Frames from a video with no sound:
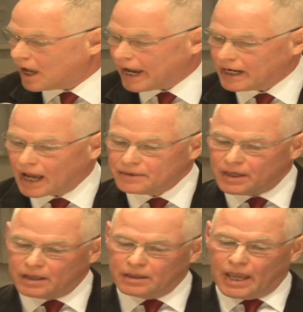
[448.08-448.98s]
And I
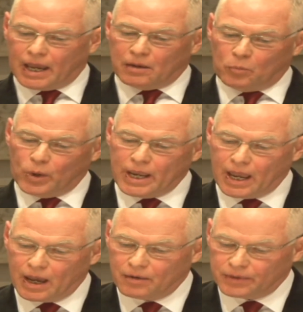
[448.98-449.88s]
think that we
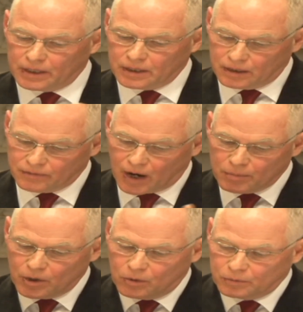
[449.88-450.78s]
have, in the
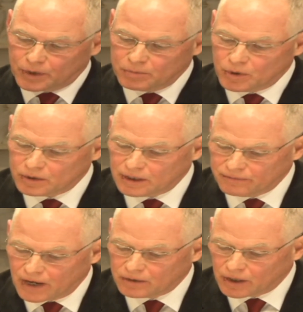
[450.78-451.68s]
environmental
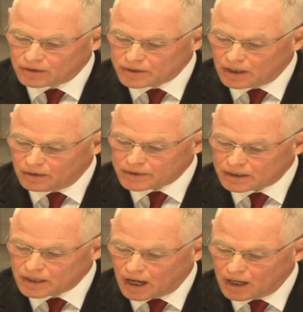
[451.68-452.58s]
community, found ourselves
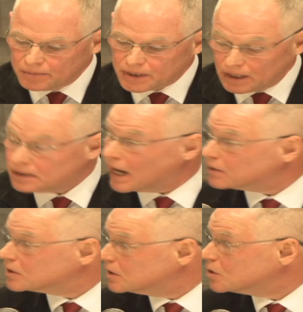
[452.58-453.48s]
at times in
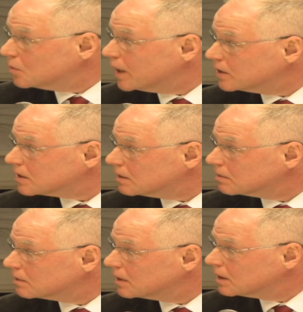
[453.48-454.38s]
that situation.
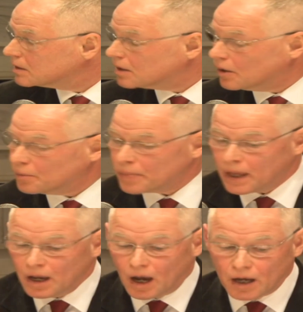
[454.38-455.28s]
So
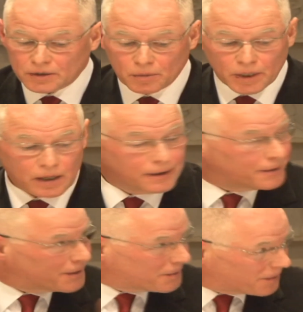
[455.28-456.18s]
to be
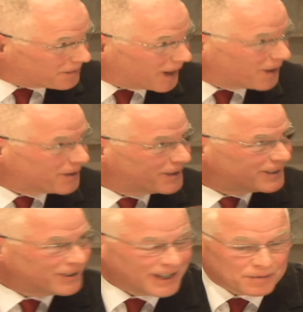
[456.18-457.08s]
fair
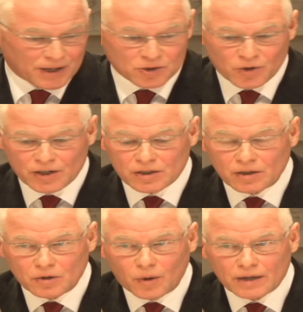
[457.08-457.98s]
to the
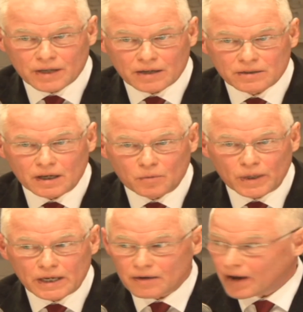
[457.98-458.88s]
administration, who, as I said,
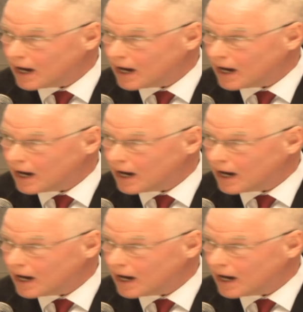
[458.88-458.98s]
we give